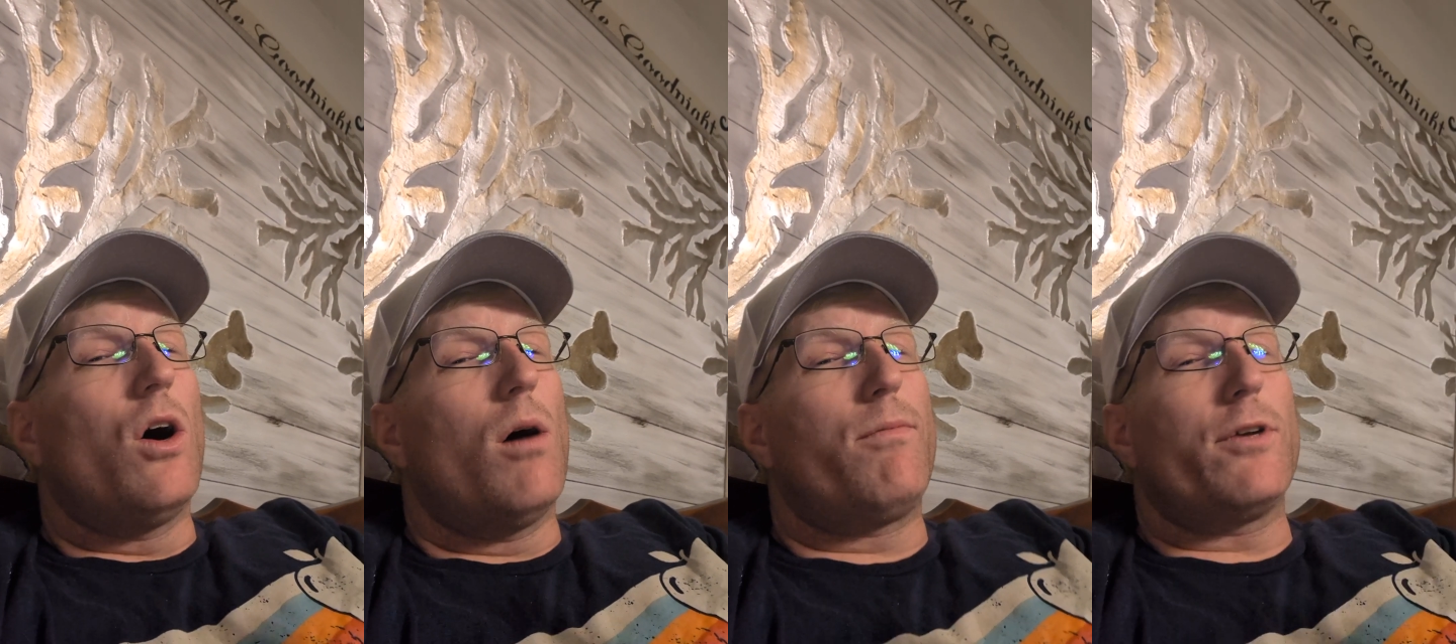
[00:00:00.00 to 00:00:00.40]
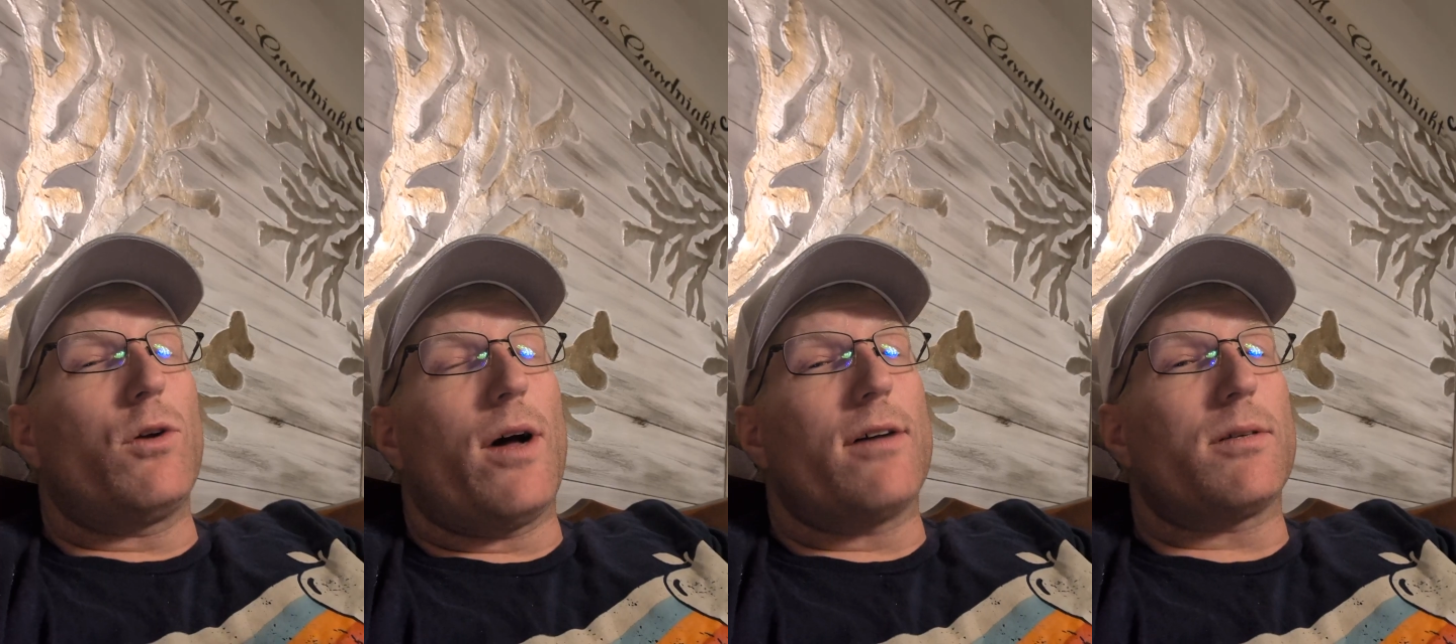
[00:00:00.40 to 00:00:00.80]
Hopefully you
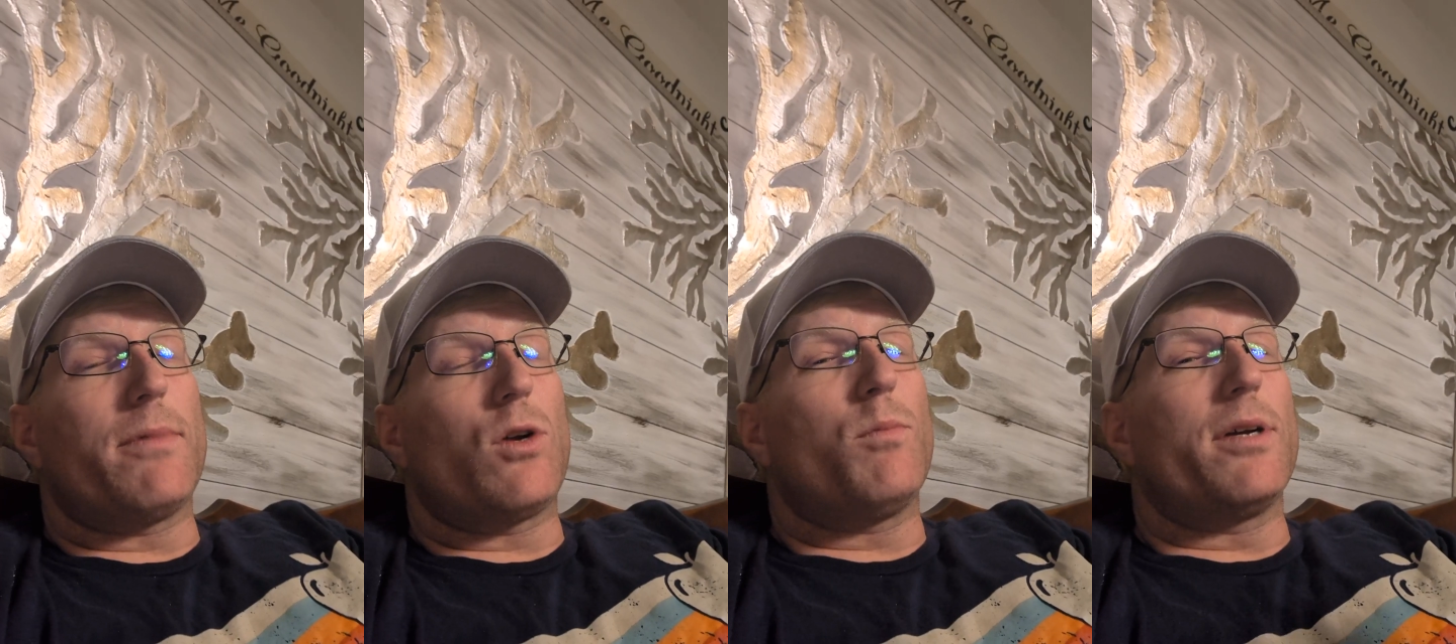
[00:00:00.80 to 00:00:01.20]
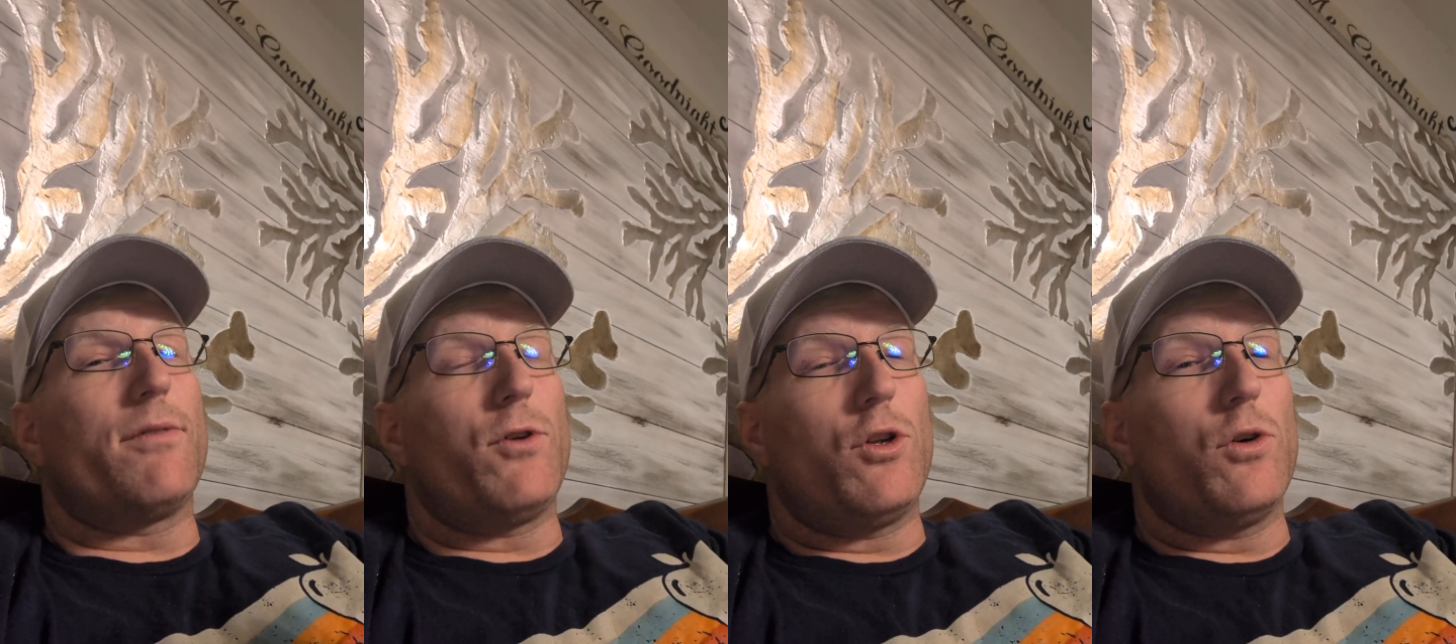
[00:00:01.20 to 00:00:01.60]
don't have something that old, but
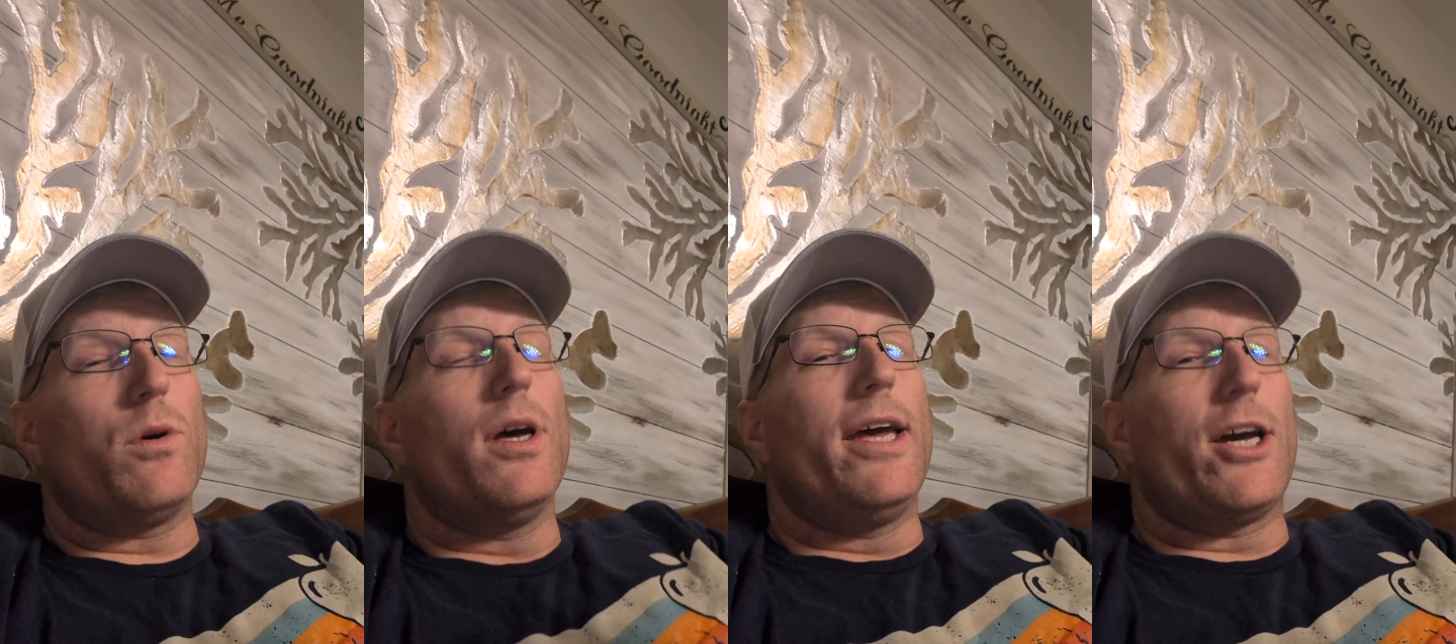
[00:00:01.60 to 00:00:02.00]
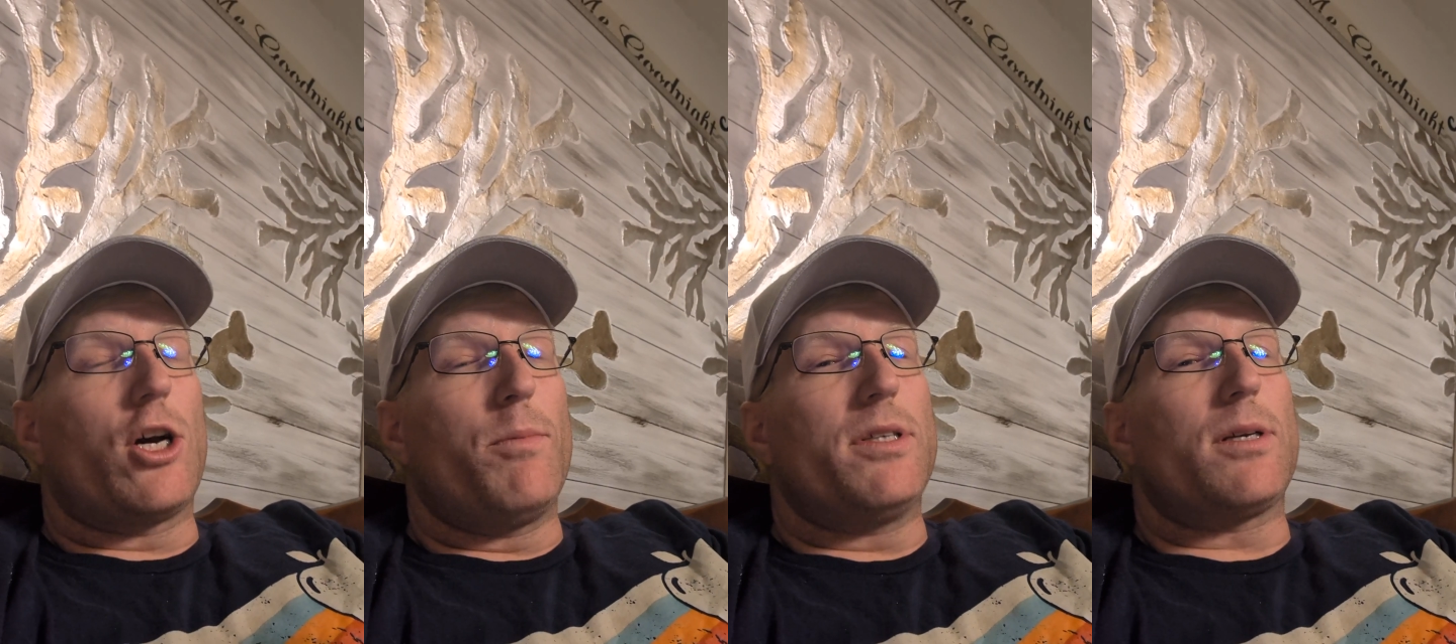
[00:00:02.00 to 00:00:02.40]
if you do, it
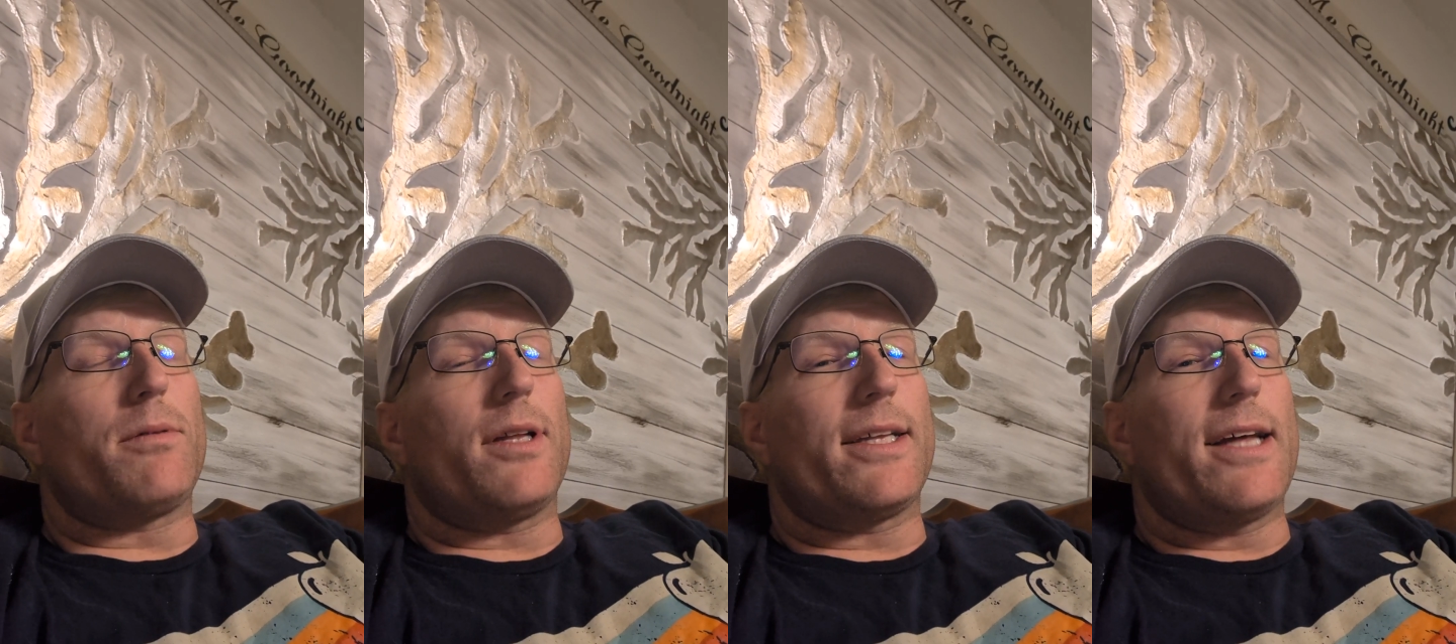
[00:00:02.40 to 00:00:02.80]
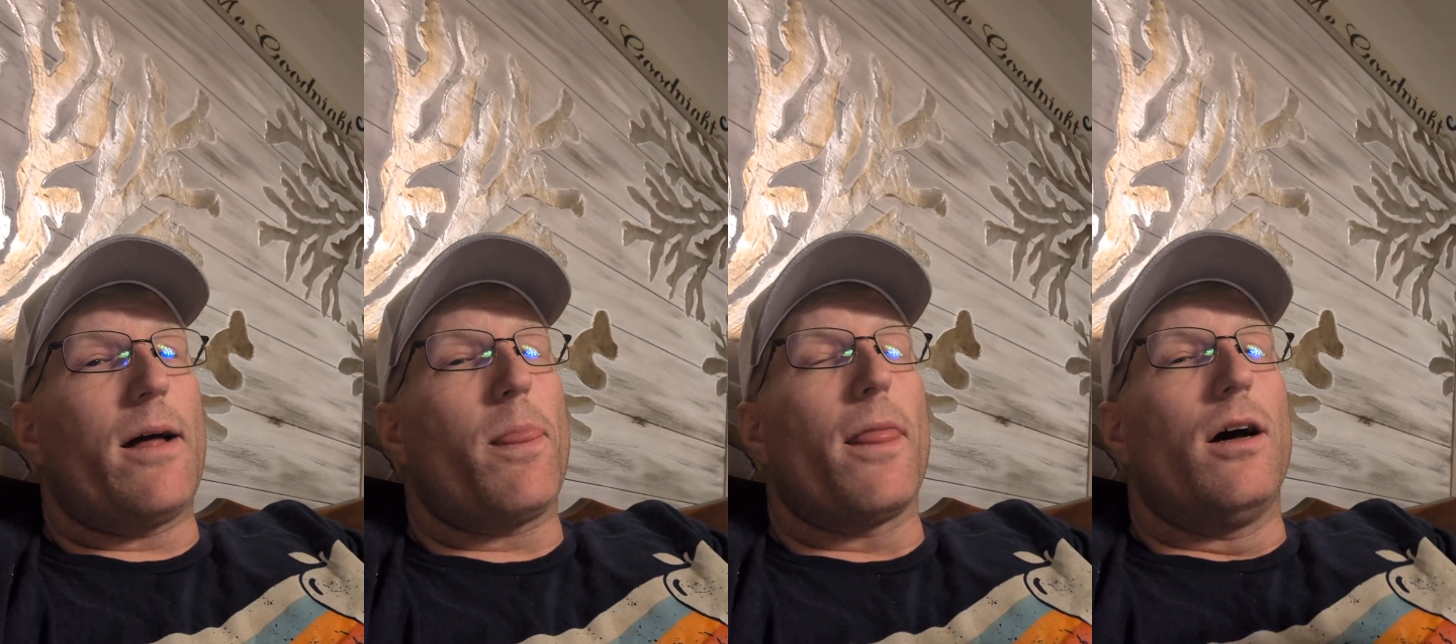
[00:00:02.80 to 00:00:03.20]
could be something like
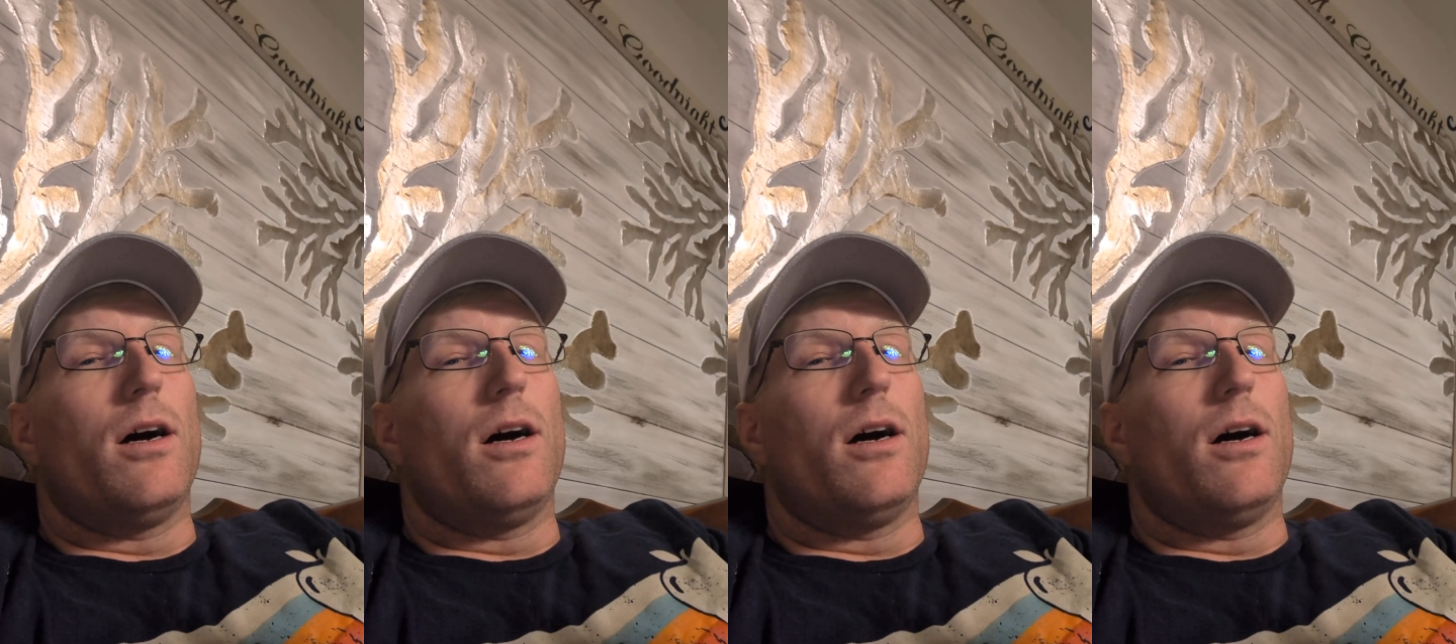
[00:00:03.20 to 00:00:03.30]
that.